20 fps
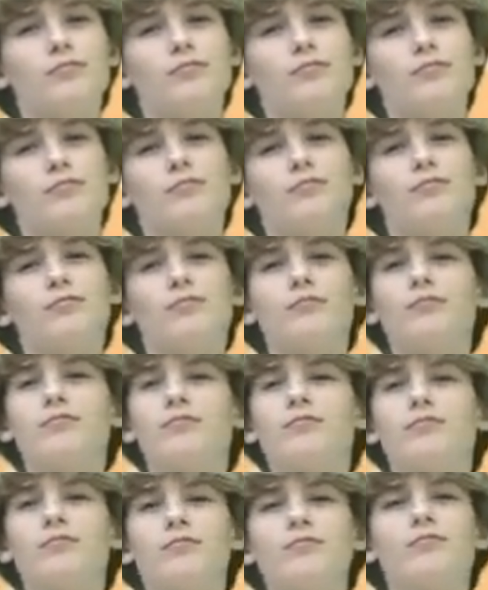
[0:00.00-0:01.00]

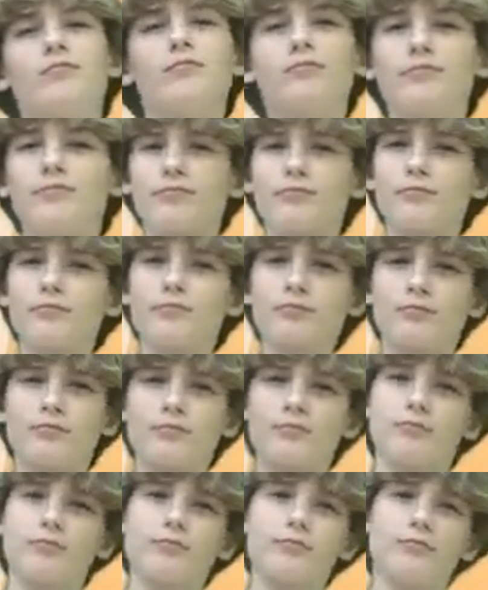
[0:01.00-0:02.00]

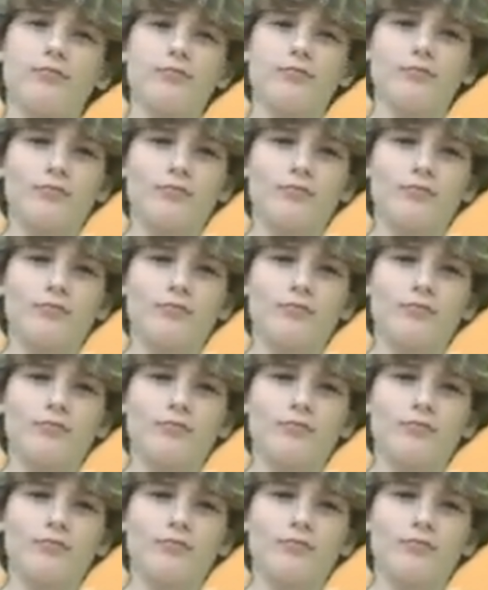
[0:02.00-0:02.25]
This person isn't speaking.